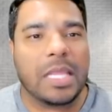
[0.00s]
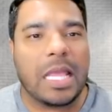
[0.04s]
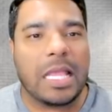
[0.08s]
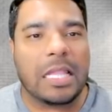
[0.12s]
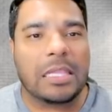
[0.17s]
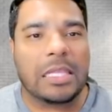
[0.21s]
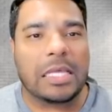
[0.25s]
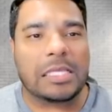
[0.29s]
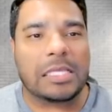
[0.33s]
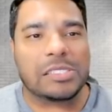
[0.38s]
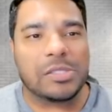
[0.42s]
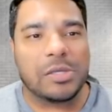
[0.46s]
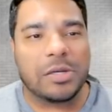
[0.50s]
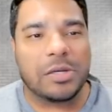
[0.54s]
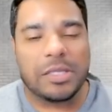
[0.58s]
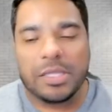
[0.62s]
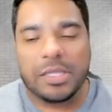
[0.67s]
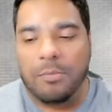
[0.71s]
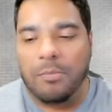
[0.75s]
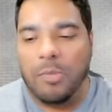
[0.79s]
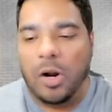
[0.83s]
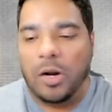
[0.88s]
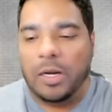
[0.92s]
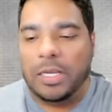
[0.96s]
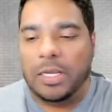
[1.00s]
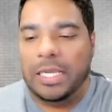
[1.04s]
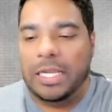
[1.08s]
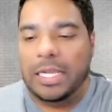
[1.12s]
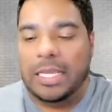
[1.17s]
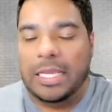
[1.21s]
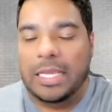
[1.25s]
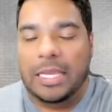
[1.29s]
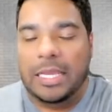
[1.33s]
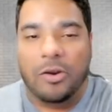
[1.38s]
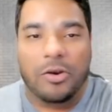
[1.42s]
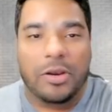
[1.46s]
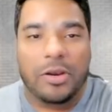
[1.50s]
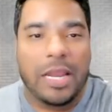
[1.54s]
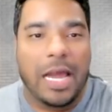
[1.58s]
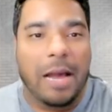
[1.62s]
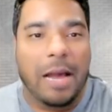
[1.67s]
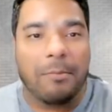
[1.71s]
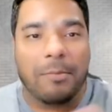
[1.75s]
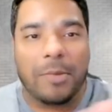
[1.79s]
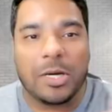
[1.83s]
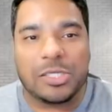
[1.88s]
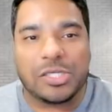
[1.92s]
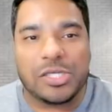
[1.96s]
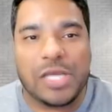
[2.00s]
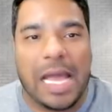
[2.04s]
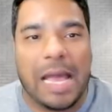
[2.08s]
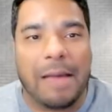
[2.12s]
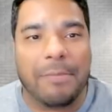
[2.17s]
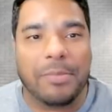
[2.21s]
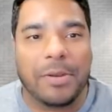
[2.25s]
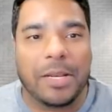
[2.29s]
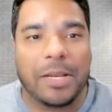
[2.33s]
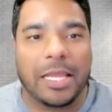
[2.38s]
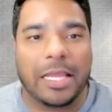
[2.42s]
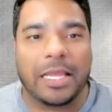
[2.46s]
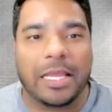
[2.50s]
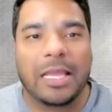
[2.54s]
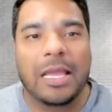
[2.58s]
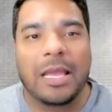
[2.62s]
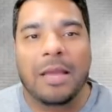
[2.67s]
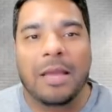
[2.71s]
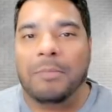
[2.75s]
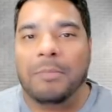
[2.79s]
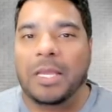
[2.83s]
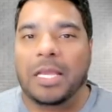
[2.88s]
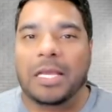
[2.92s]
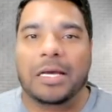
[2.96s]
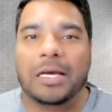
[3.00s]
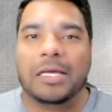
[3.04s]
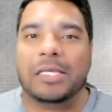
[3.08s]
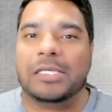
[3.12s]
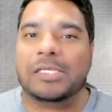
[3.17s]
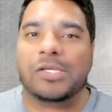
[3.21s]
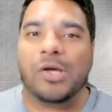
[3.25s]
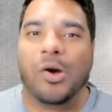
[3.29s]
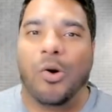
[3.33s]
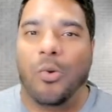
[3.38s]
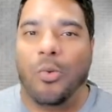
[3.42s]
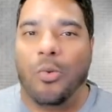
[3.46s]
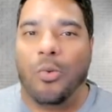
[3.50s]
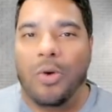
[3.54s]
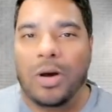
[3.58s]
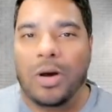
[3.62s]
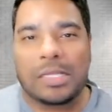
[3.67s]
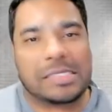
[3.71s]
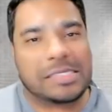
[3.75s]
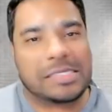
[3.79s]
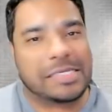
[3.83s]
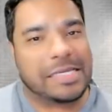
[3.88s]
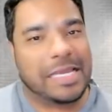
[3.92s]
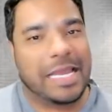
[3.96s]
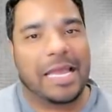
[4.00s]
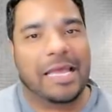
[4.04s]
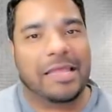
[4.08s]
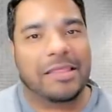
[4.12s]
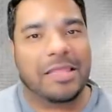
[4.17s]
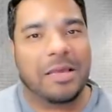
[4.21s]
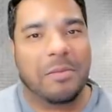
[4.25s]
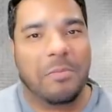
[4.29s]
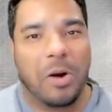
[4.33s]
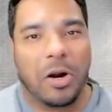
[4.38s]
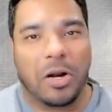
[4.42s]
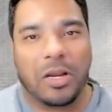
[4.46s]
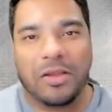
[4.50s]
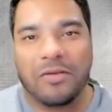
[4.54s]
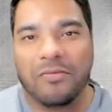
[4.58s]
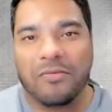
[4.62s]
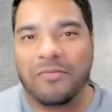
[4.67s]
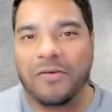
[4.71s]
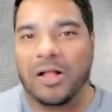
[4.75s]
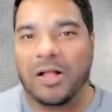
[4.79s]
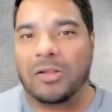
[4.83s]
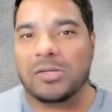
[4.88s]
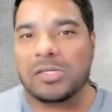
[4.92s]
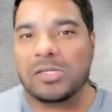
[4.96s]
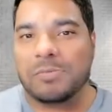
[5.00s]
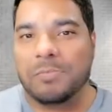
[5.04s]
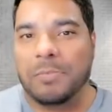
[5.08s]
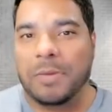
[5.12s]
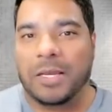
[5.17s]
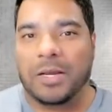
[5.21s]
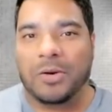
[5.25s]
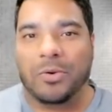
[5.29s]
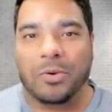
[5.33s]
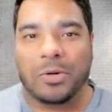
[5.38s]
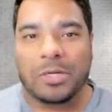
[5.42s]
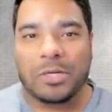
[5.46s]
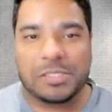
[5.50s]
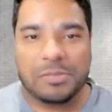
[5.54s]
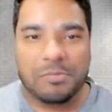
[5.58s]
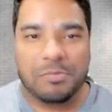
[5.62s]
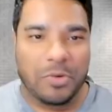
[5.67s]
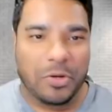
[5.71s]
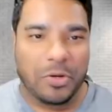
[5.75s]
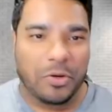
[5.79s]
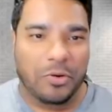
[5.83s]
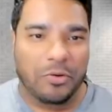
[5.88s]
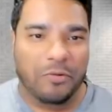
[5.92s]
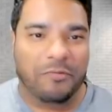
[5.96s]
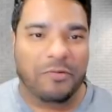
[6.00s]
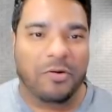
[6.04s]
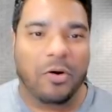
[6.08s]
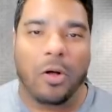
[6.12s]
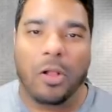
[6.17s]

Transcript: let's look at the market here. Not much happening because once again, the market follows Bitcoin's move.